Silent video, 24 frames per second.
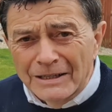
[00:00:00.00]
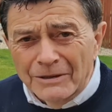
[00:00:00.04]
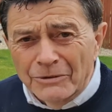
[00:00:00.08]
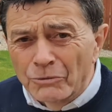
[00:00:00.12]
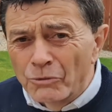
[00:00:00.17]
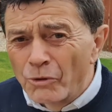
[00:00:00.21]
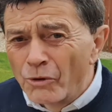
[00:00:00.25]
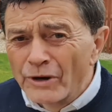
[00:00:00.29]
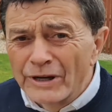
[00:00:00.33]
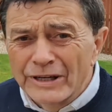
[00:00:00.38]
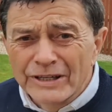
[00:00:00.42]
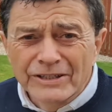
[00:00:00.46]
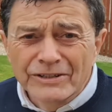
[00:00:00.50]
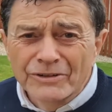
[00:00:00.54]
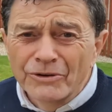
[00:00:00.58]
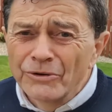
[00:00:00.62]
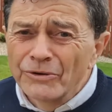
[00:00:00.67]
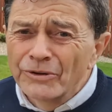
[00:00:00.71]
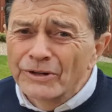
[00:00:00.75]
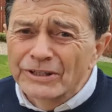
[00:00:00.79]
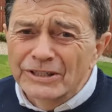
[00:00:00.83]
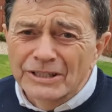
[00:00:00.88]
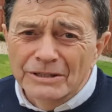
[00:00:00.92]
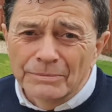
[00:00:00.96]
What is all
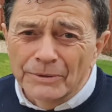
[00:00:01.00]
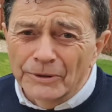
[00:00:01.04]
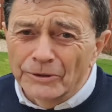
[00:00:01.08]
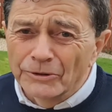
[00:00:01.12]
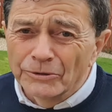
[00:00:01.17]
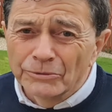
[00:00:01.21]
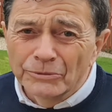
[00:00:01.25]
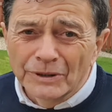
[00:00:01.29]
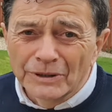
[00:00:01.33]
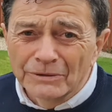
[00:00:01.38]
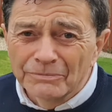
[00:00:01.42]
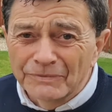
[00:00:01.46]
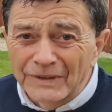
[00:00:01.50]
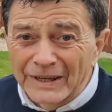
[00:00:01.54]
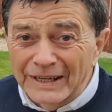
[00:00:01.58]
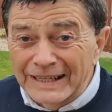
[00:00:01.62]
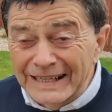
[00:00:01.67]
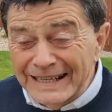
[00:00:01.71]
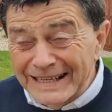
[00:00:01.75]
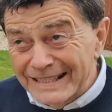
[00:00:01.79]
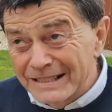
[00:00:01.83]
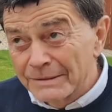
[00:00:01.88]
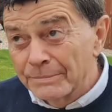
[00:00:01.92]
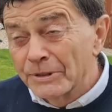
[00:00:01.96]
this about? Well, it
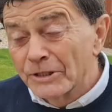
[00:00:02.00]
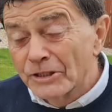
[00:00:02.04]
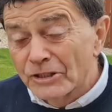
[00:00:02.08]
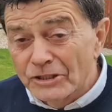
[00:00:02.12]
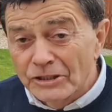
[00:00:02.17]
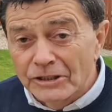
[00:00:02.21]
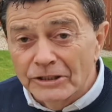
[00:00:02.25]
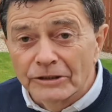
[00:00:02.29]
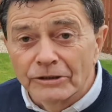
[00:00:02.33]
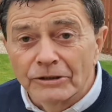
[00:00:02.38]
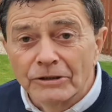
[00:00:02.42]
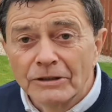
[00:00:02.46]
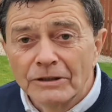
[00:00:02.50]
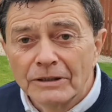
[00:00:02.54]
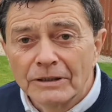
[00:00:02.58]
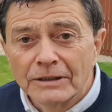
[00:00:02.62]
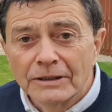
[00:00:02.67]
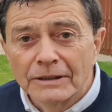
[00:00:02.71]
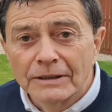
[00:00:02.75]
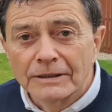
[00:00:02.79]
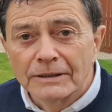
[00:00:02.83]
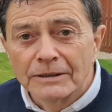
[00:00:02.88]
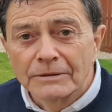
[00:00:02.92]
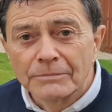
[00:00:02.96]
is about skill,
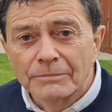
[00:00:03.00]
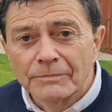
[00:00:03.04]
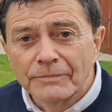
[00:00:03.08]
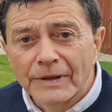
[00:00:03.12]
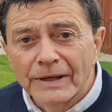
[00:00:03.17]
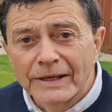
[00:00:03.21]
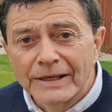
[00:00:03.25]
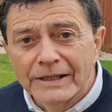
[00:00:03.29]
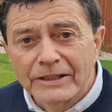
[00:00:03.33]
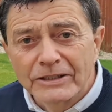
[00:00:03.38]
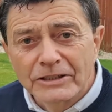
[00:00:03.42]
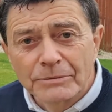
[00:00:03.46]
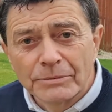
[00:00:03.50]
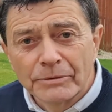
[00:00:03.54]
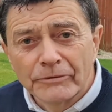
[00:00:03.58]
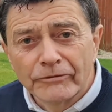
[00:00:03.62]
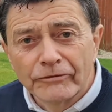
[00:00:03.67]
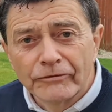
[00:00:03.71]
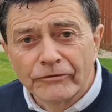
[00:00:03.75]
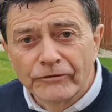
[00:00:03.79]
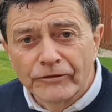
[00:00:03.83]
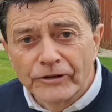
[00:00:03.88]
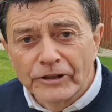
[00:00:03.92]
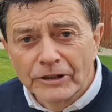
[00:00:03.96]
and it's about
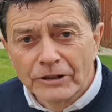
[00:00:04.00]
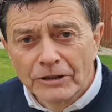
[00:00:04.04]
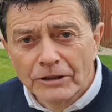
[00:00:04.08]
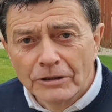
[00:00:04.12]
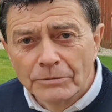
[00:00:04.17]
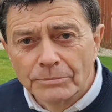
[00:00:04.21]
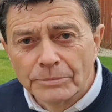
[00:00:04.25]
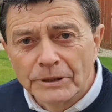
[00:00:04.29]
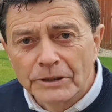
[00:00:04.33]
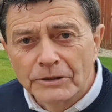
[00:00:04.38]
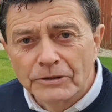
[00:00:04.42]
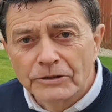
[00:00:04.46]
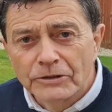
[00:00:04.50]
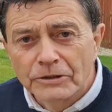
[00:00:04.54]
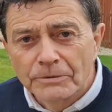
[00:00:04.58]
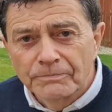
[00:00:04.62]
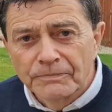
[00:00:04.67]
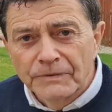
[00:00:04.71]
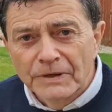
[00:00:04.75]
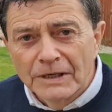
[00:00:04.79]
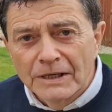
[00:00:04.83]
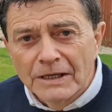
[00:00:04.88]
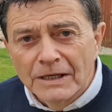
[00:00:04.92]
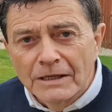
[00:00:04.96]
feel, because
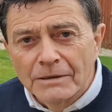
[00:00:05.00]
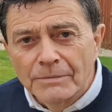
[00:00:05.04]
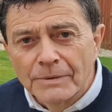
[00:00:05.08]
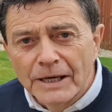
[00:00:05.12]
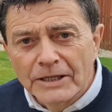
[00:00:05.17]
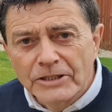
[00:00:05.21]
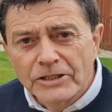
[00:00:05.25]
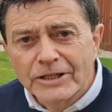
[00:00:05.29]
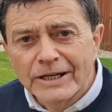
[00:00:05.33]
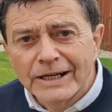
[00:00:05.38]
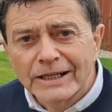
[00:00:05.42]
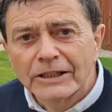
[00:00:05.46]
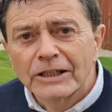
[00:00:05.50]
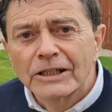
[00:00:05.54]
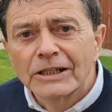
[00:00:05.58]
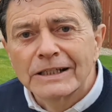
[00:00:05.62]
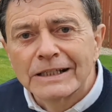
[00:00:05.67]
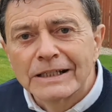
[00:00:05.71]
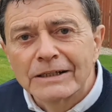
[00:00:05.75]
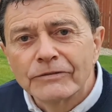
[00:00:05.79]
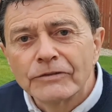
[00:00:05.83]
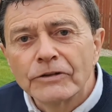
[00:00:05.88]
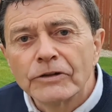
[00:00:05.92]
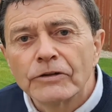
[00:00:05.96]
imagine I could
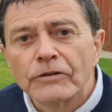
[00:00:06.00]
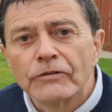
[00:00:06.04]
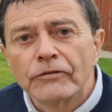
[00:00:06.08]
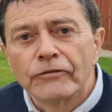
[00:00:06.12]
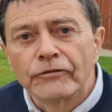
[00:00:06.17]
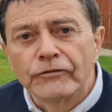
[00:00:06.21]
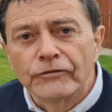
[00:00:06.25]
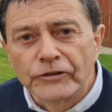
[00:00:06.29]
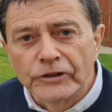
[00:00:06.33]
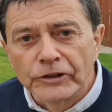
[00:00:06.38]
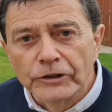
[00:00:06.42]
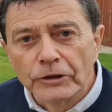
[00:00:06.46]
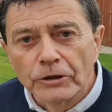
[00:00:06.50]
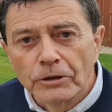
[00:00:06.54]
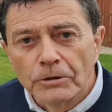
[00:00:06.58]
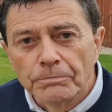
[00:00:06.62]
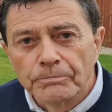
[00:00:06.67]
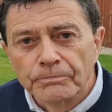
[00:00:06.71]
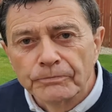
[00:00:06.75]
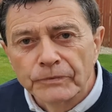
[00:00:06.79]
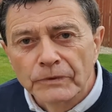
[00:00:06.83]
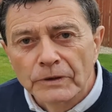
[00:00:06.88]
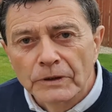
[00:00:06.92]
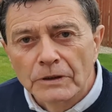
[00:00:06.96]
give you the feel
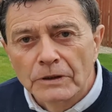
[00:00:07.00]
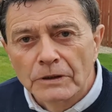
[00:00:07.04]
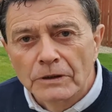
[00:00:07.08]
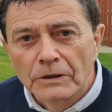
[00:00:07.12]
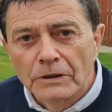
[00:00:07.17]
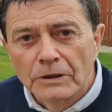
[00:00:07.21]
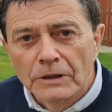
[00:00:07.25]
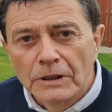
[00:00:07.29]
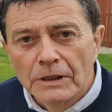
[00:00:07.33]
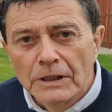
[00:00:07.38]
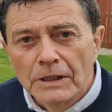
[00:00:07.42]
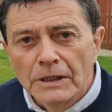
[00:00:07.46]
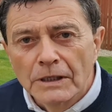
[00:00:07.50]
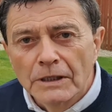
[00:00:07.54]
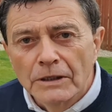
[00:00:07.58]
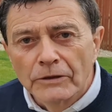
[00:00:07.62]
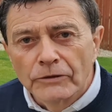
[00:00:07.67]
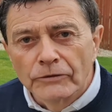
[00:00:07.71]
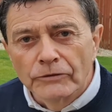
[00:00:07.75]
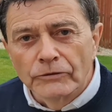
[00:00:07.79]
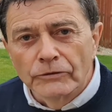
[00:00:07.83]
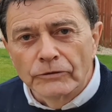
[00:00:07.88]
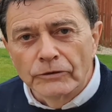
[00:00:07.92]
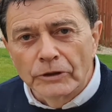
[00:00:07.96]

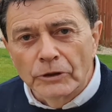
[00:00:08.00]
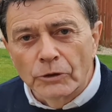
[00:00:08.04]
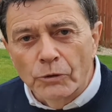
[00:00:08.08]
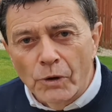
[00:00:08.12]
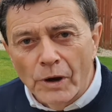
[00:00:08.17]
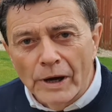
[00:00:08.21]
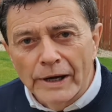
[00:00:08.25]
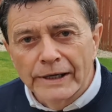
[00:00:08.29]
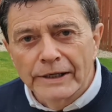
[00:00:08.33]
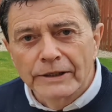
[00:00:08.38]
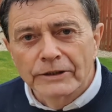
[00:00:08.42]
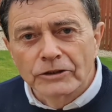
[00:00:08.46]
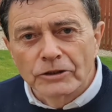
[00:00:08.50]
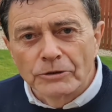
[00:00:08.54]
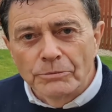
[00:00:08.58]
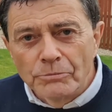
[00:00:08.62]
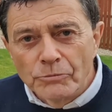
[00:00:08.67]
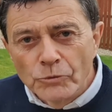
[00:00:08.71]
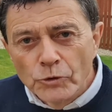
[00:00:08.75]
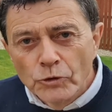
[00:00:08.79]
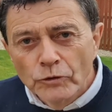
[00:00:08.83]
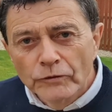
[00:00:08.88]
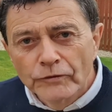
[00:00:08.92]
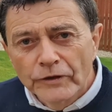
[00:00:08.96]
required to
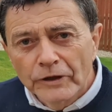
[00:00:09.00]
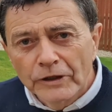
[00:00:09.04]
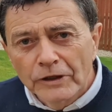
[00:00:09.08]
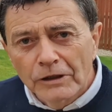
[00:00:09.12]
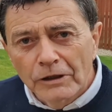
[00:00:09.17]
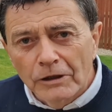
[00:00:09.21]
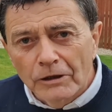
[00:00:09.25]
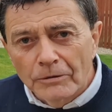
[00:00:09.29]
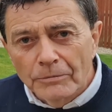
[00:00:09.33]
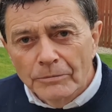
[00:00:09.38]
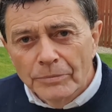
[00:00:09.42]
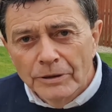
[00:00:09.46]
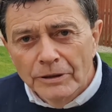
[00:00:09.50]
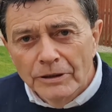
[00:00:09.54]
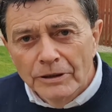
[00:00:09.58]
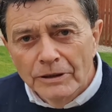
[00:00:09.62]
move the club,